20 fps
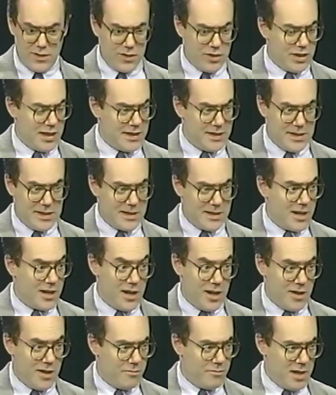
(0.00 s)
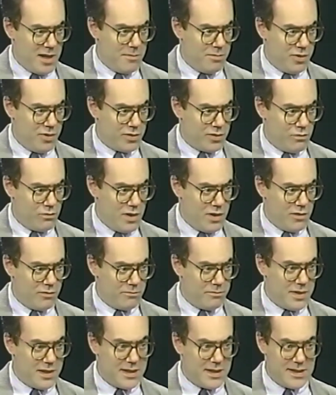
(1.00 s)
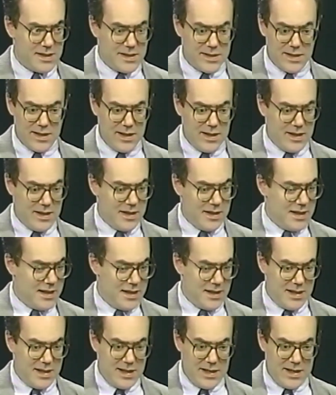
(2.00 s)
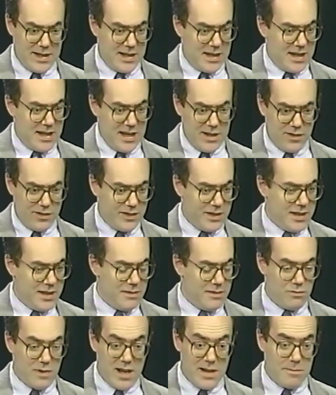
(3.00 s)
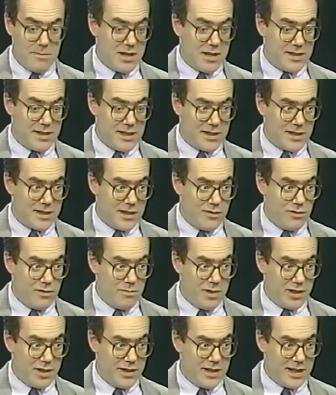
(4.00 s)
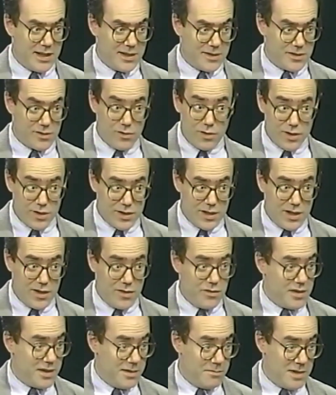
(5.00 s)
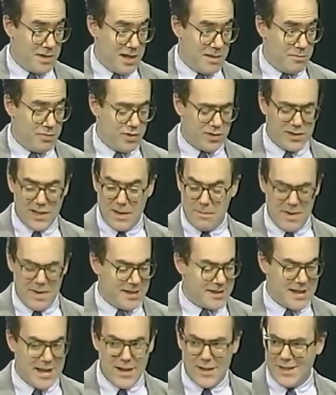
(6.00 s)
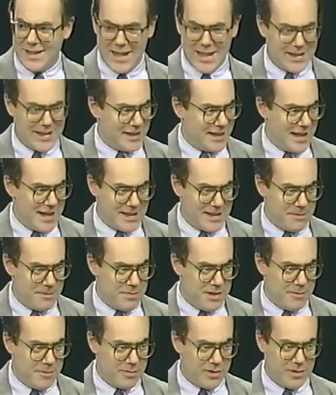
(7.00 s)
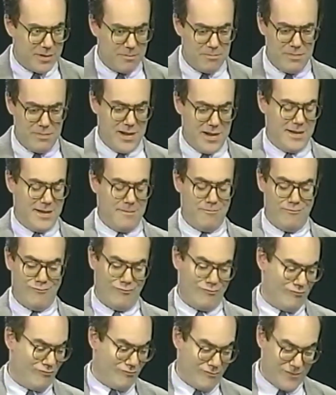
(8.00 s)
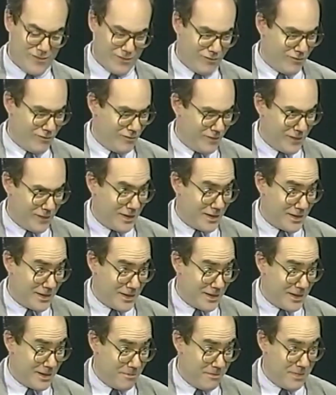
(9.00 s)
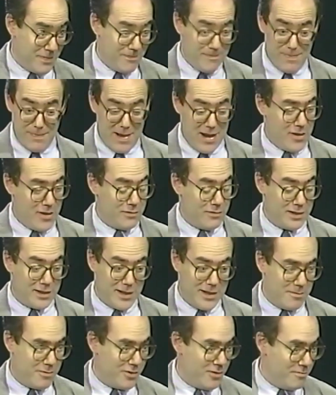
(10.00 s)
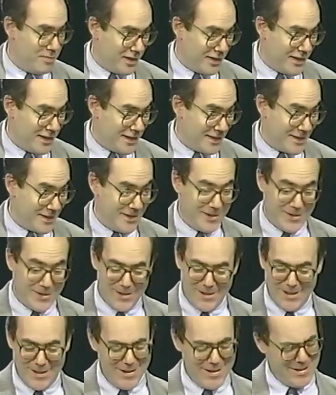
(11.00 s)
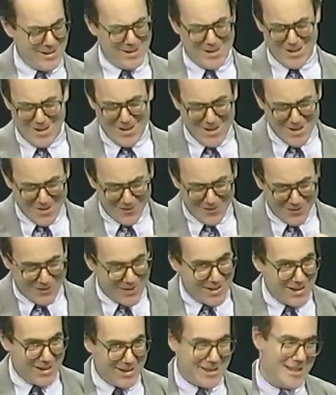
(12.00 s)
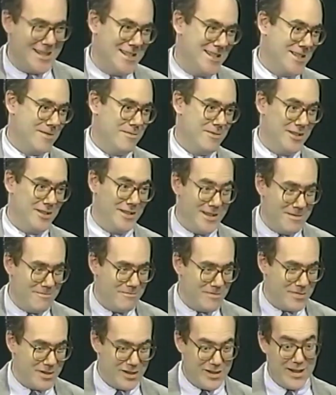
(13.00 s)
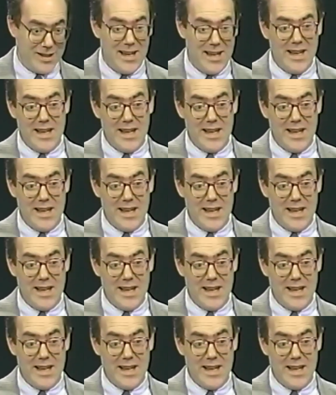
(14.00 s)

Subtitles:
Chances are my book won't, because I only write about 600 buildings or so in my book. That may sound like a lot to people, but compared with the number of buildings in New York City, that's an infinitesimal number.